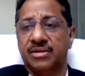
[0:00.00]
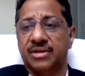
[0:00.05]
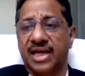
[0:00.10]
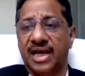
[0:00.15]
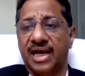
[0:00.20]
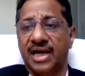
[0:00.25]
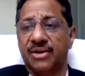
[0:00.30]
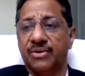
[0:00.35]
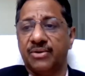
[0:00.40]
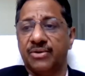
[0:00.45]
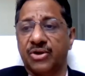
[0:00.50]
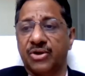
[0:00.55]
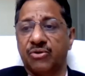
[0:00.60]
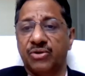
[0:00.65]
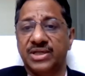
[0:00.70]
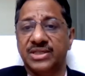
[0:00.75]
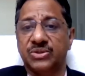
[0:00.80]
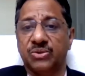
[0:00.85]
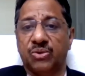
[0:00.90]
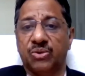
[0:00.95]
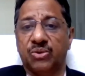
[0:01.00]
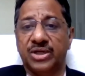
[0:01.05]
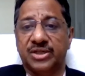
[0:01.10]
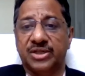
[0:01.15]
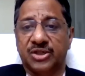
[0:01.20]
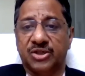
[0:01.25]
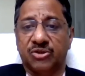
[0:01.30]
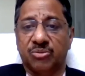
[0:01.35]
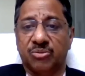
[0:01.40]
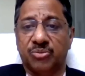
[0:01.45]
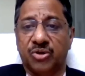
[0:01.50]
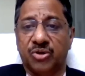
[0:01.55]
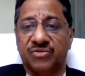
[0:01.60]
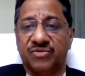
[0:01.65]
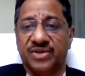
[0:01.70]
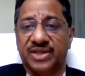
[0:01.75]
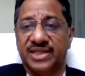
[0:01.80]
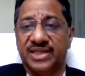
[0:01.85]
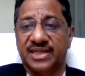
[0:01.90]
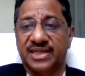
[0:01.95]
CARO requires auditor to report
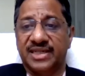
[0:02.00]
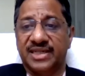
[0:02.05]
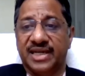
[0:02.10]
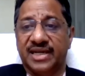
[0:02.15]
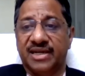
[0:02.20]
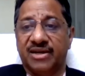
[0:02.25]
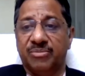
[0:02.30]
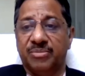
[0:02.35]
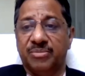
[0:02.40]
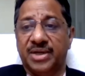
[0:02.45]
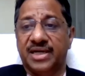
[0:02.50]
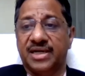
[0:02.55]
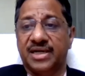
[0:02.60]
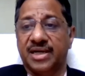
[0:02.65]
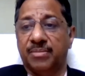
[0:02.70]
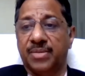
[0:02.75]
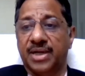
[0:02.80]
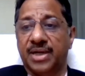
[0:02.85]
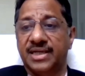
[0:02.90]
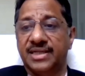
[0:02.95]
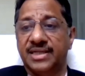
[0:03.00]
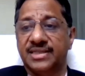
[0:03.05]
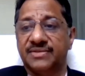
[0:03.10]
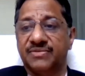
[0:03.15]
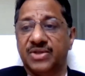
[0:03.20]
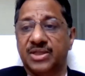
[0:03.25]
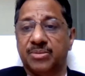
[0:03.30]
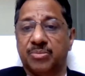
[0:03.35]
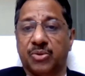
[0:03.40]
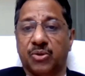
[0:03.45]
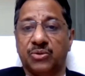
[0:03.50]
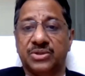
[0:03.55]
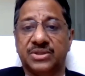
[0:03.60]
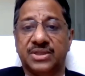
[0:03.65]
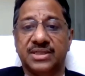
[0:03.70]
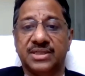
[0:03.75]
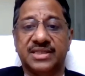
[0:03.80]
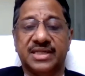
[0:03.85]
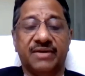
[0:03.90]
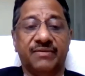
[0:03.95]
whether they have made compliance with
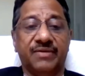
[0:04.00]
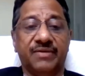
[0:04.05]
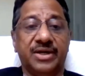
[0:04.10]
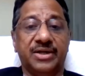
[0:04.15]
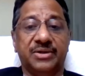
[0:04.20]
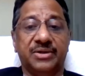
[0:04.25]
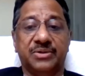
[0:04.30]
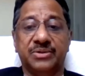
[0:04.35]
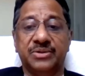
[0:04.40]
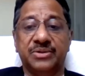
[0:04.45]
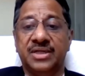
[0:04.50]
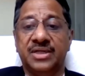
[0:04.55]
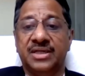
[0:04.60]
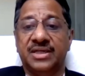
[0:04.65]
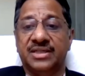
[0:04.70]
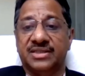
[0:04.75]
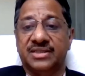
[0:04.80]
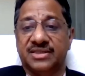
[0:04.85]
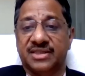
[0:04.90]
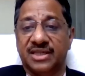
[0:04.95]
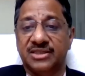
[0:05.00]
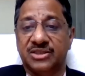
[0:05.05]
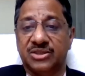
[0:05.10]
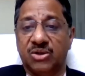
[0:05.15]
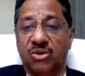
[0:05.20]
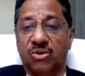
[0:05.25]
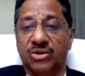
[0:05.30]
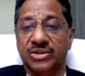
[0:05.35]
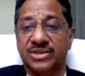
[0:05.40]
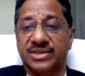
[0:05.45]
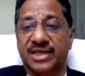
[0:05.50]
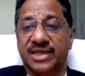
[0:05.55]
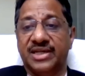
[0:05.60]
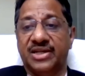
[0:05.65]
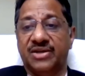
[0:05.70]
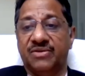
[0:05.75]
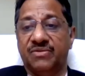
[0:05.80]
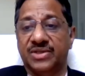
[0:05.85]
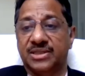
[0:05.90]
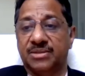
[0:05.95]
provisions governing to such loans and
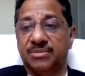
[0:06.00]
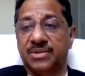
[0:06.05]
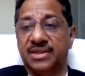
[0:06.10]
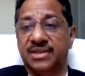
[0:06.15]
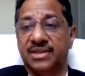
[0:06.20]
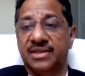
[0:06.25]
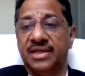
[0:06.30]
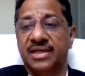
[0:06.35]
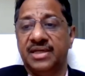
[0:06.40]
investment.